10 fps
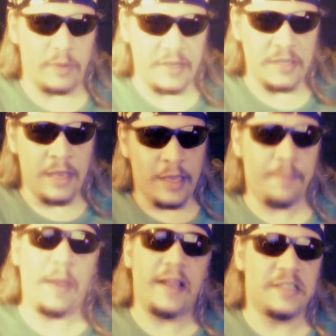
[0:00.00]
place,
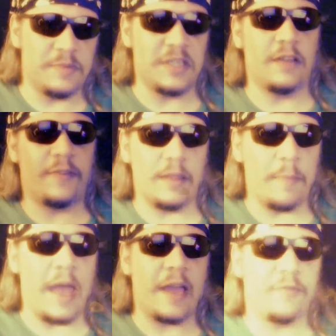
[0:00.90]
and pats himself on the
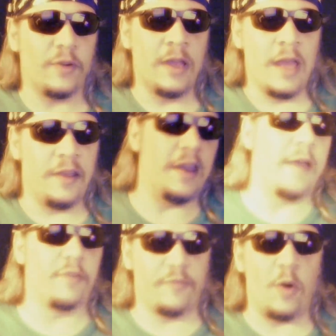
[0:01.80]
back for
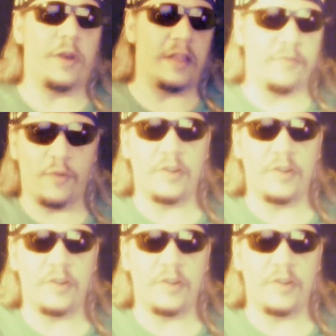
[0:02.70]
never voting for